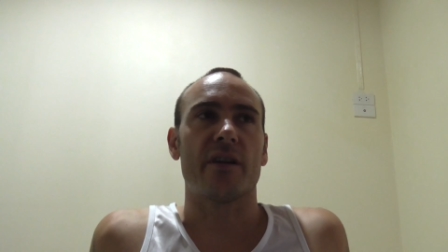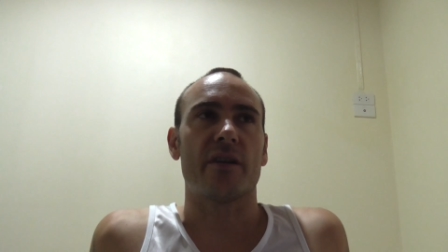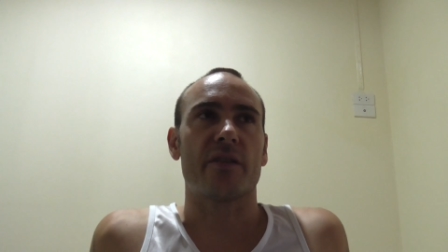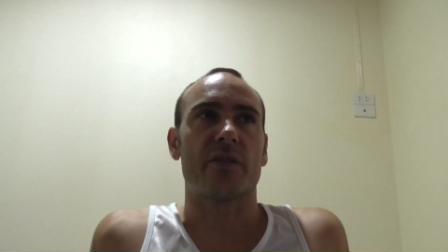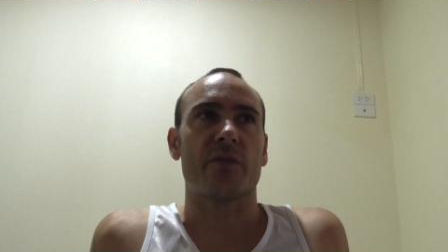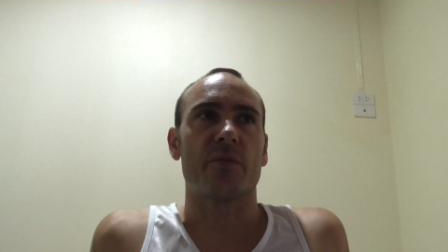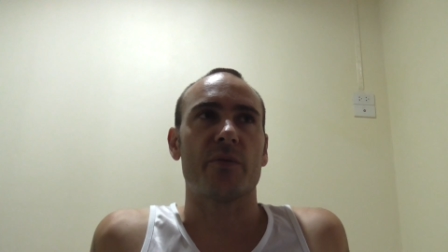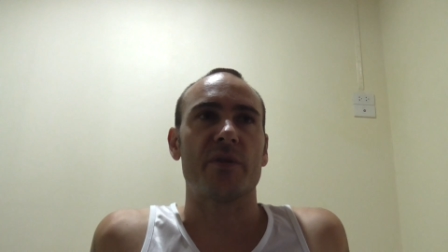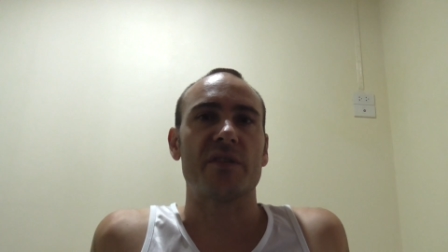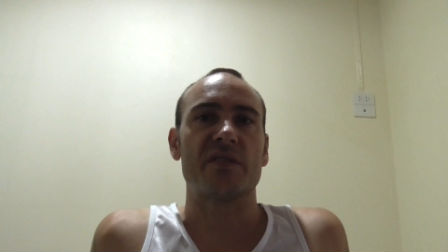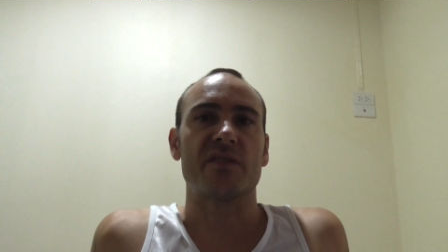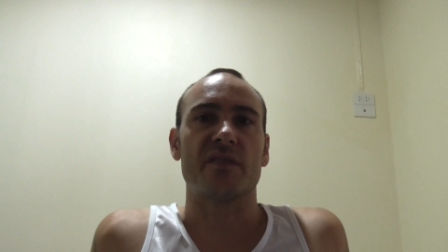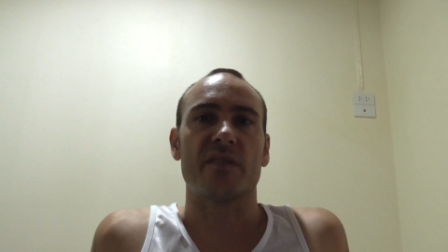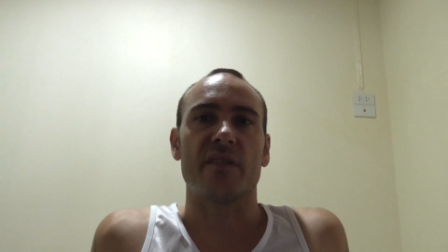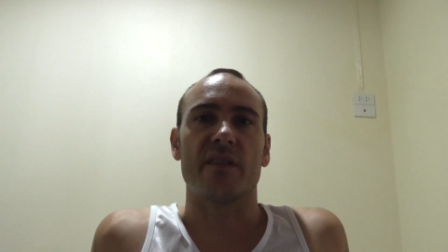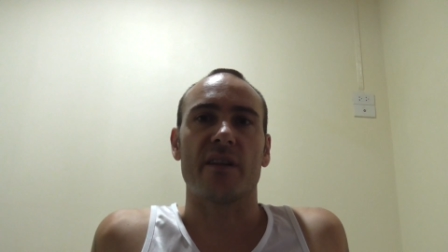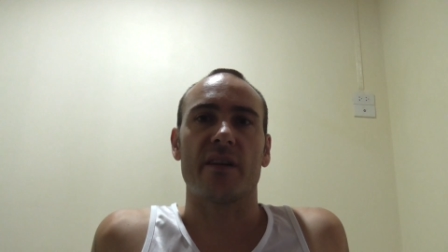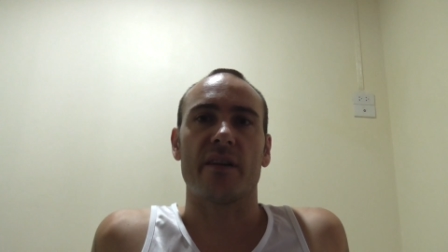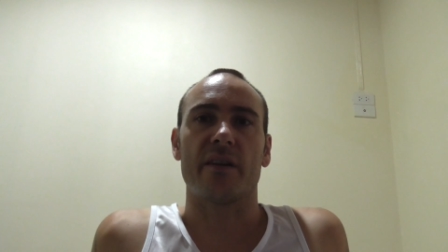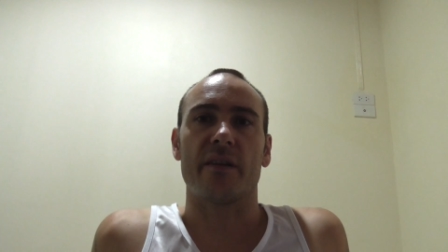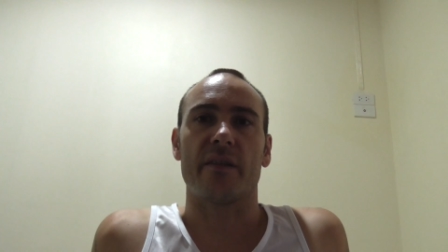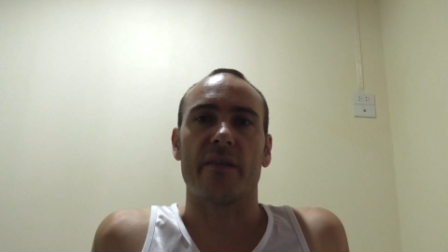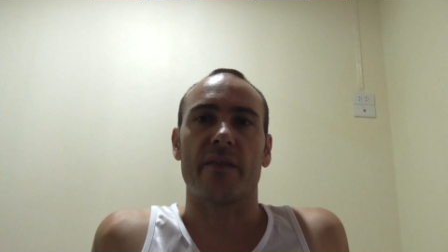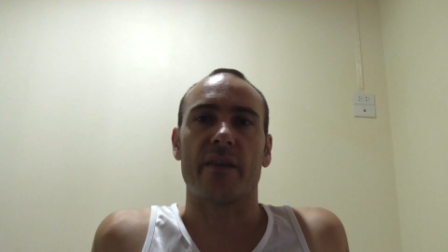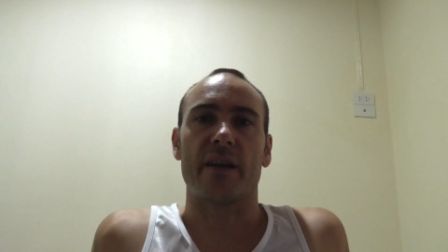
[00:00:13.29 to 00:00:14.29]
out the reason that,
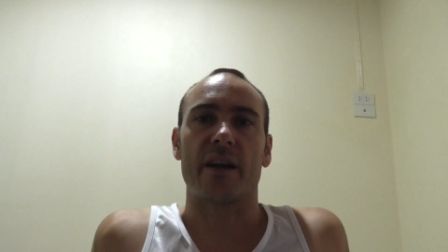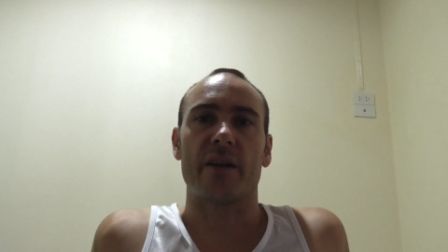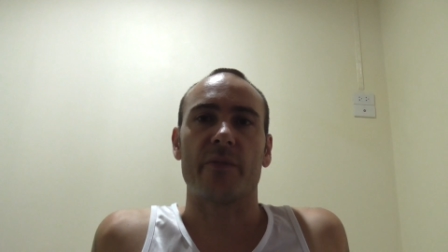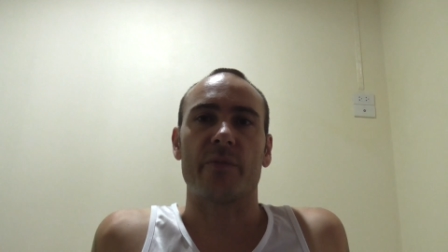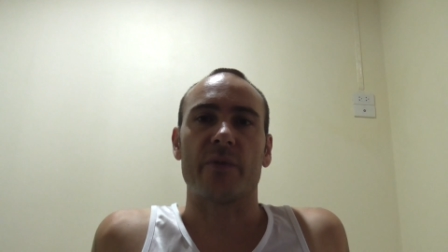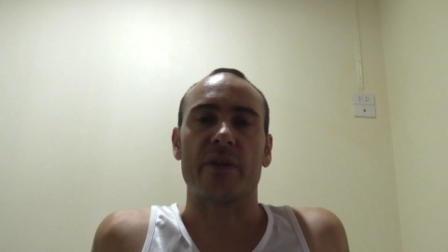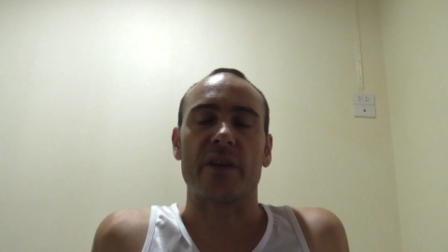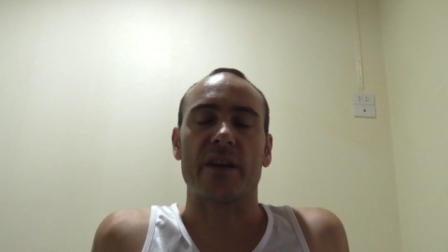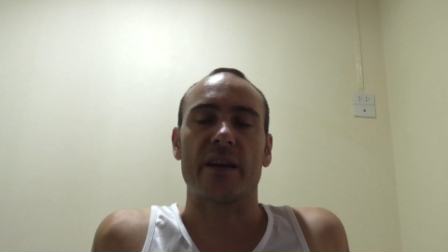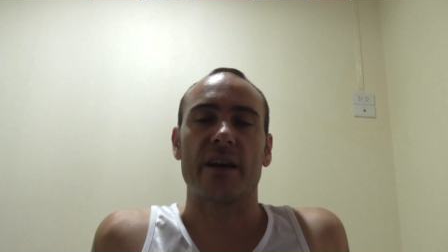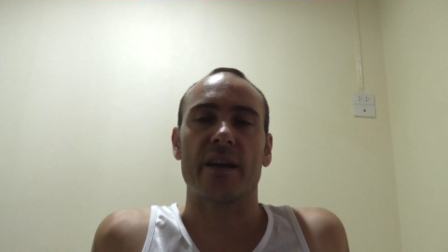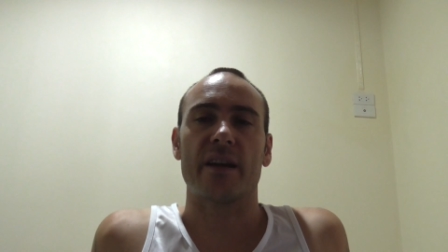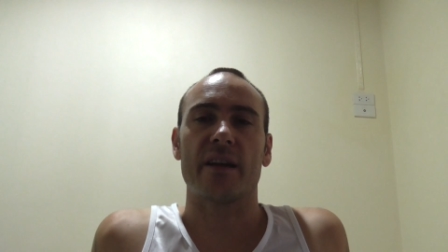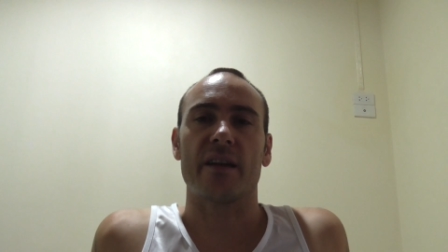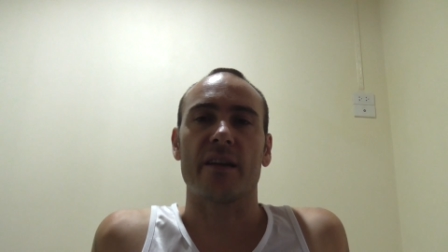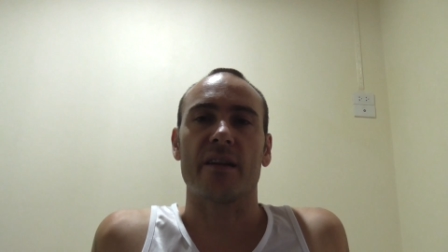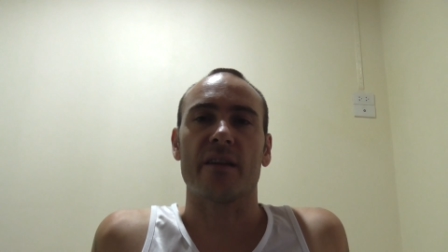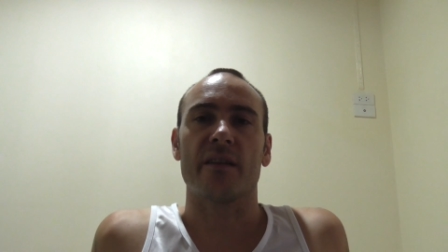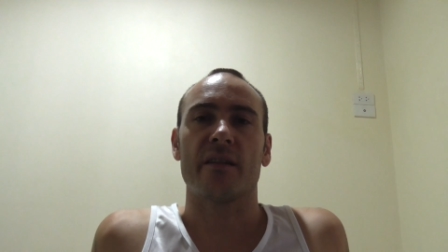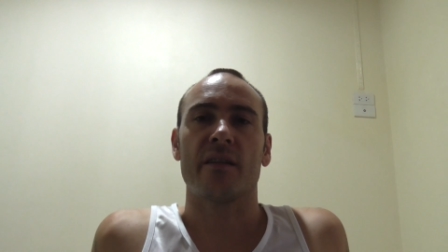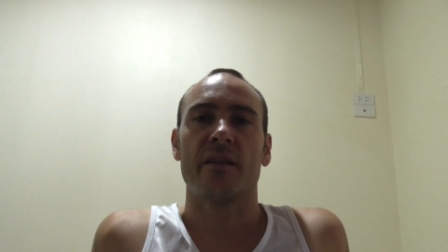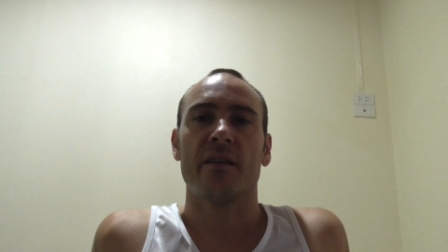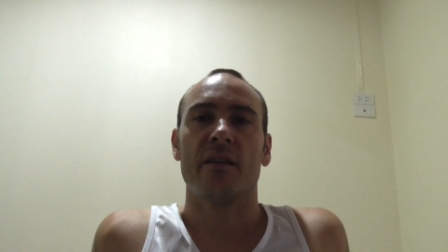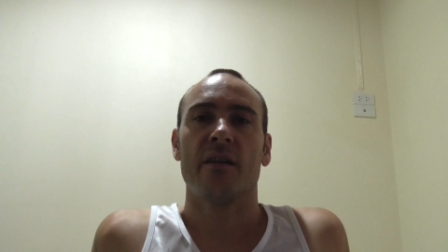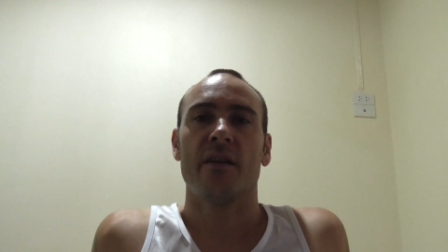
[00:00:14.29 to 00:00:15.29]
I, that I've been getting
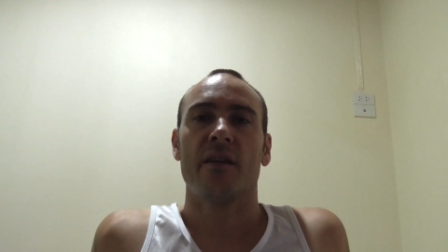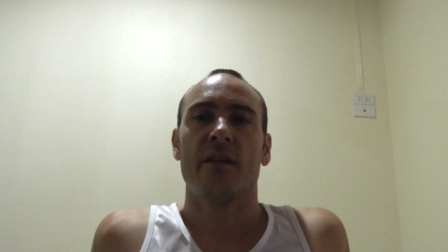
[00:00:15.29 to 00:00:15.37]
it,